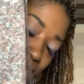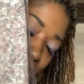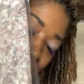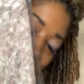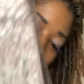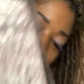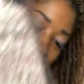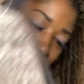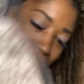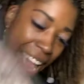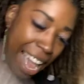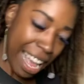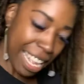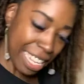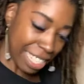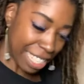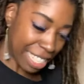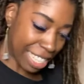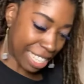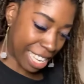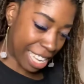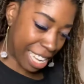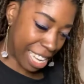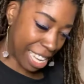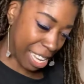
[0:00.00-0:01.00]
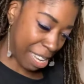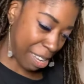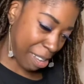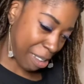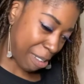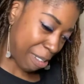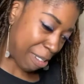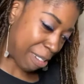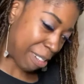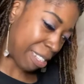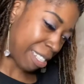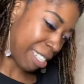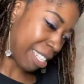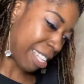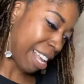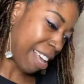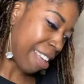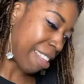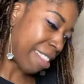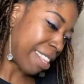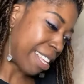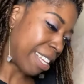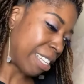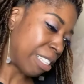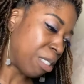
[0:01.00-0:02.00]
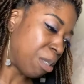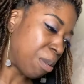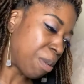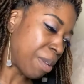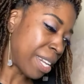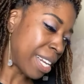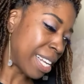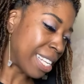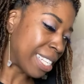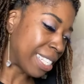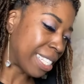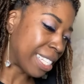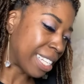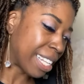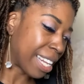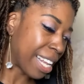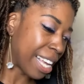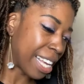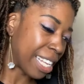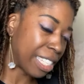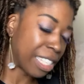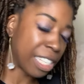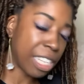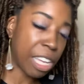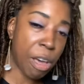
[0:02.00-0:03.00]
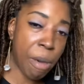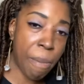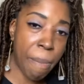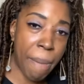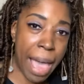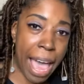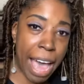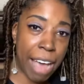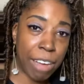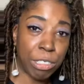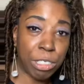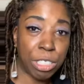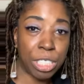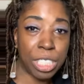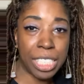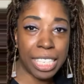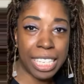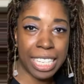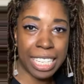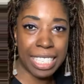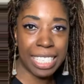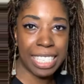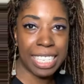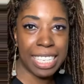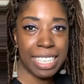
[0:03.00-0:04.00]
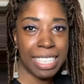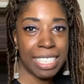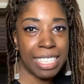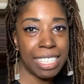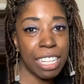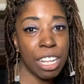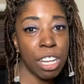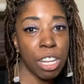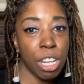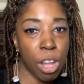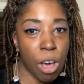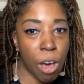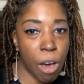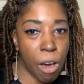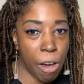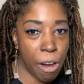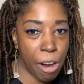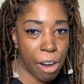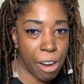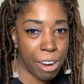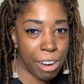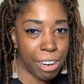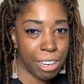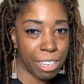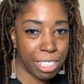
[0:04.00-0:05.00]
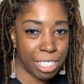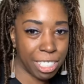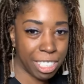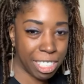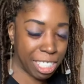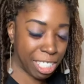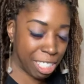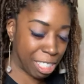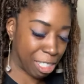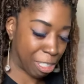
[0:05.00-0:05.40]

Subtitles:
That's cute. So this one is the Let's Go pouch. This is the large.